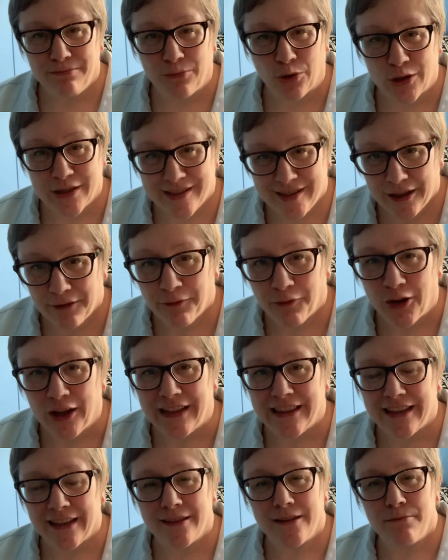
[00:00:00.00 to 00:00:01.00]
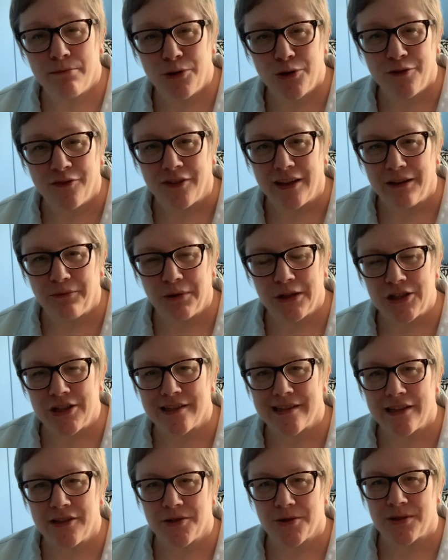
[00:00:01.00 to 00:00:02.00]
different than the movie, which
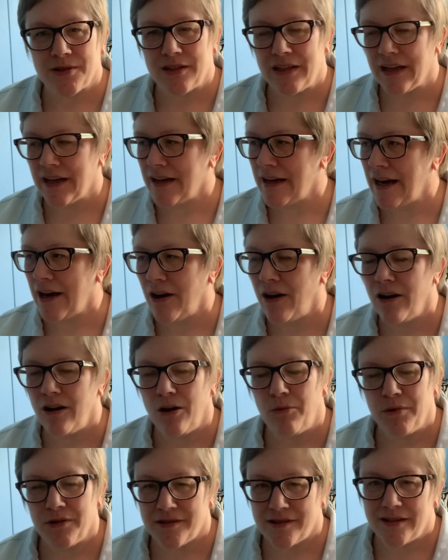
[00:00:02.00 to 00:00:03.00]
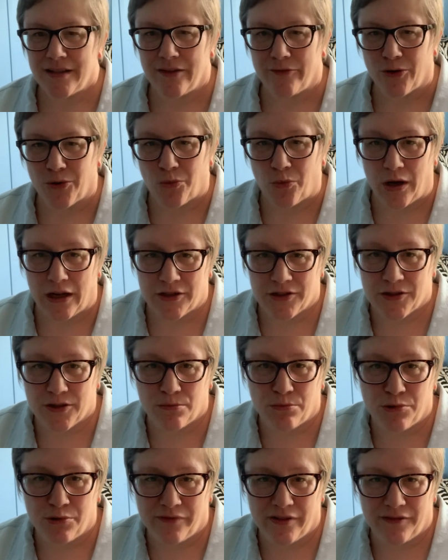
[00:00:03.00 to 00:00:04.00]
is interesting. And I almost never watched the
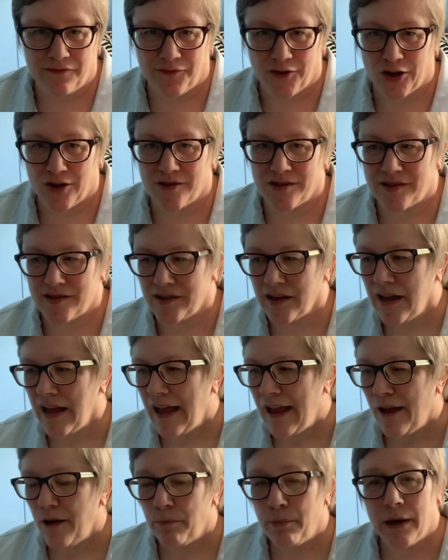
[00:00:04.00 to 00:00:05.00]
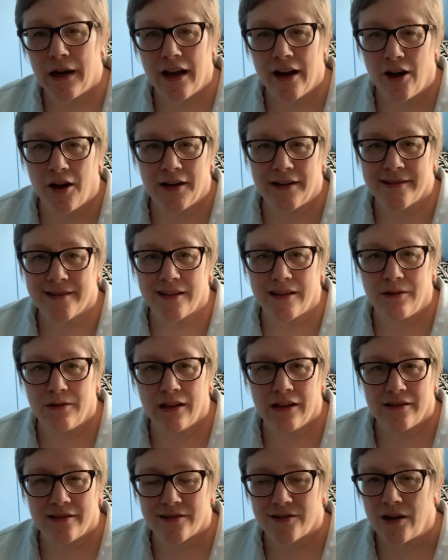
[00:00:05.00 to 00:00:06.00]
movie first. But I honestly
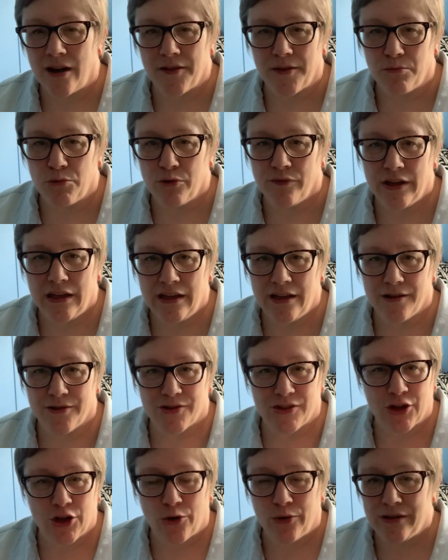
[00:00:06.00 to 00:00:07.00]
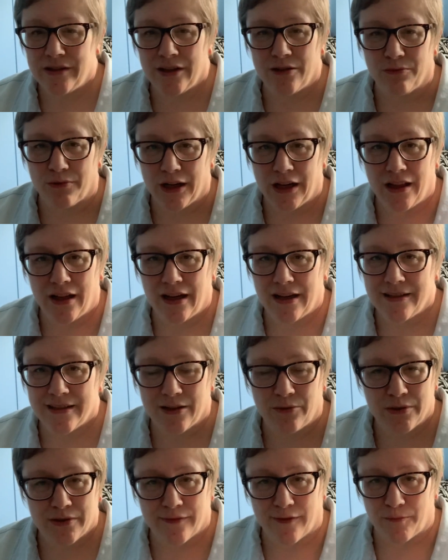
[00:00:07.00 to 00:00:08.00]
saw the movie years ago and didn't realize
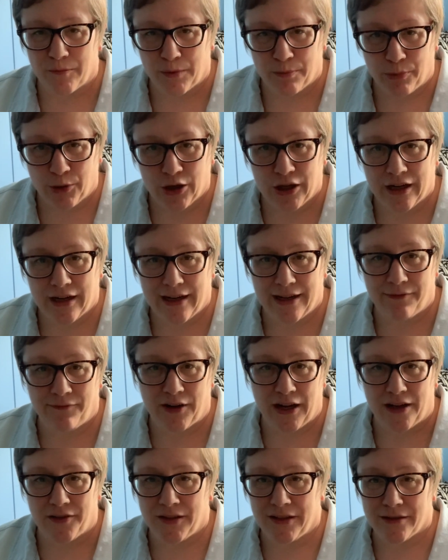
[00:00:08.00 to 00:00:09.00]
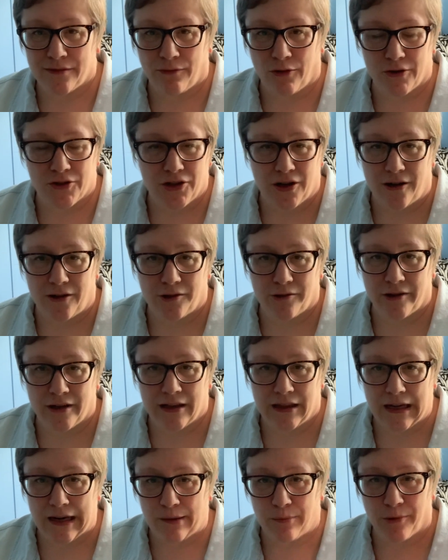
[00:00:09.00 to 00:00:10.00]
it was from a book. And I found this for a dollar at a
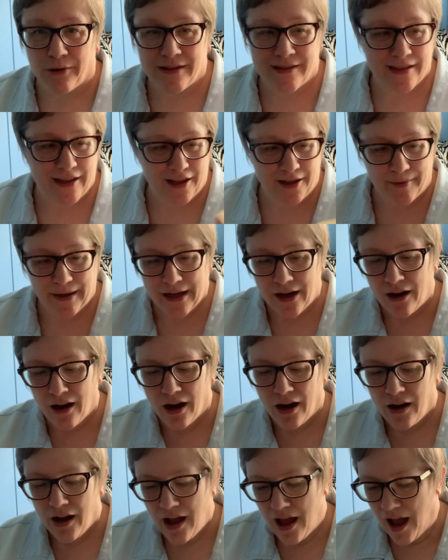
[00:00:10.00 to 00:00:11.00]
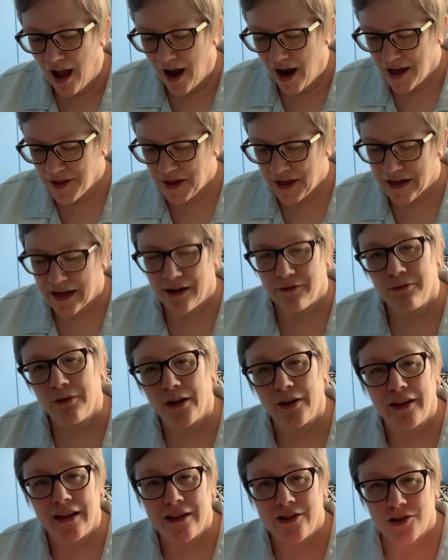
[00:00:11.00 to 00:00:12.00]
library sale. I'm like, oh, I think I
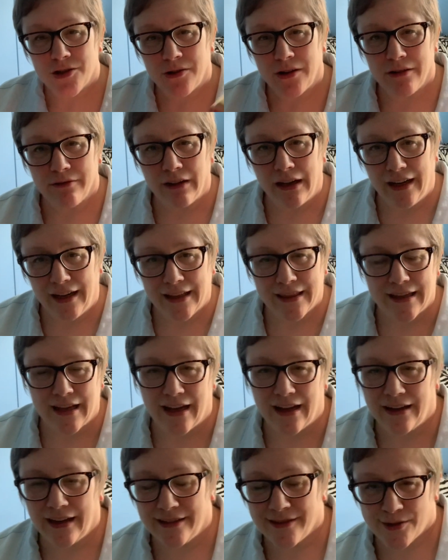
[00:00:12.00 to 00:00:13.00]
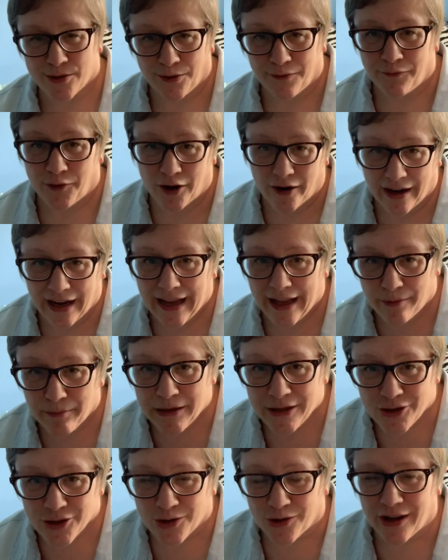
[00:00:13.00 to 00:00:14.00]
really enjoy reading that. And so far I am
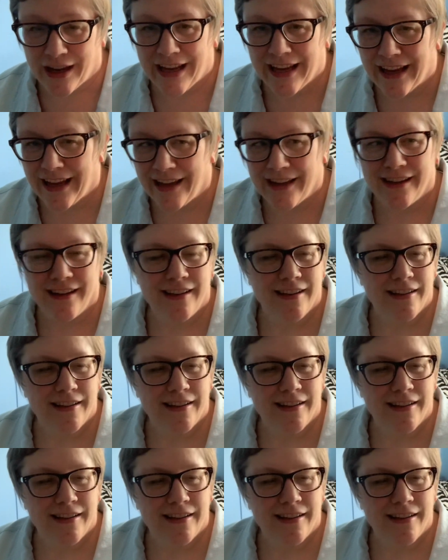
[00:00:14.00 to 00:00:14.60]
enjoying it.